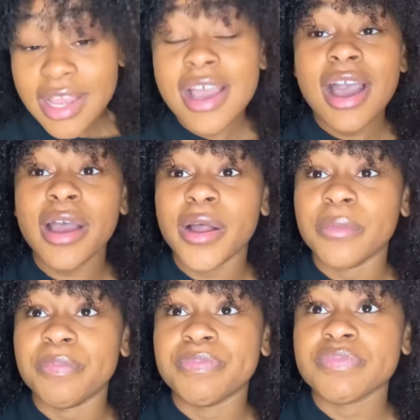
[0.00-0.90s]

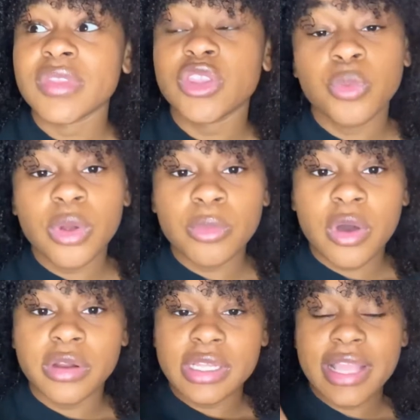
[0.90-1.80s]
the warm water
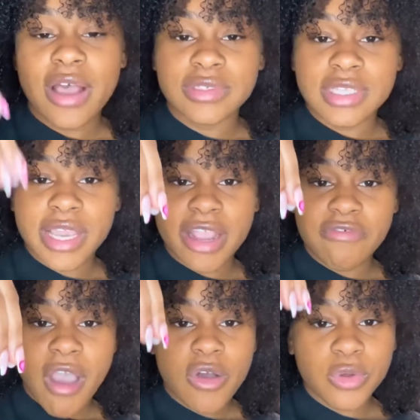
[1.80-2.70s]
allows the hair
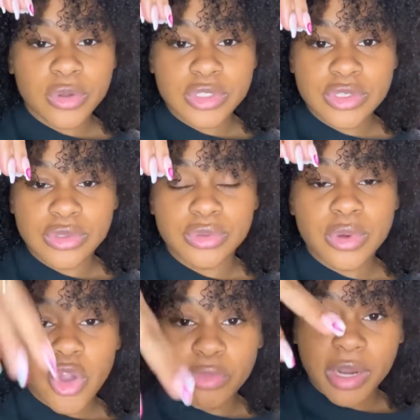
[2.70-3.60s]
follicle to
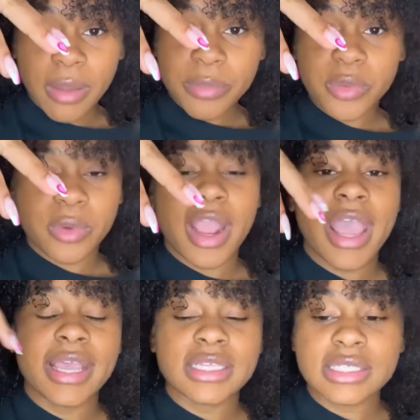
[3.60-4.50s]
open up,
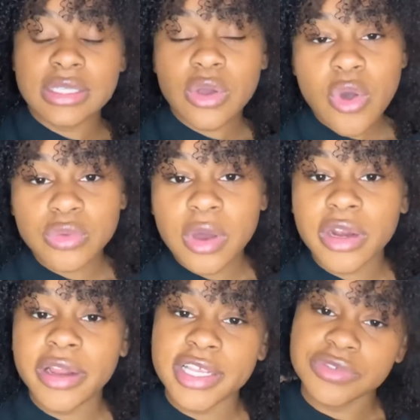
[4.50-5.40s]
whereas cold water
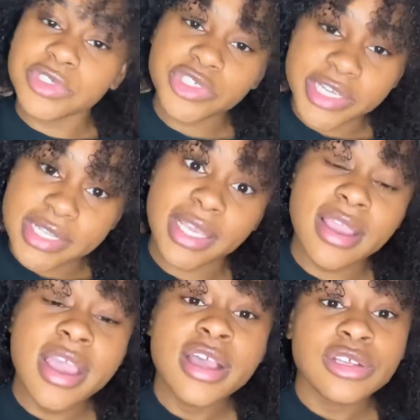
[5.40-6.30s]
is restricting.
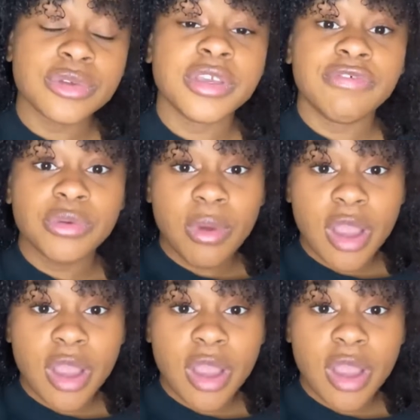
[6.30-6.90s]
So if you wash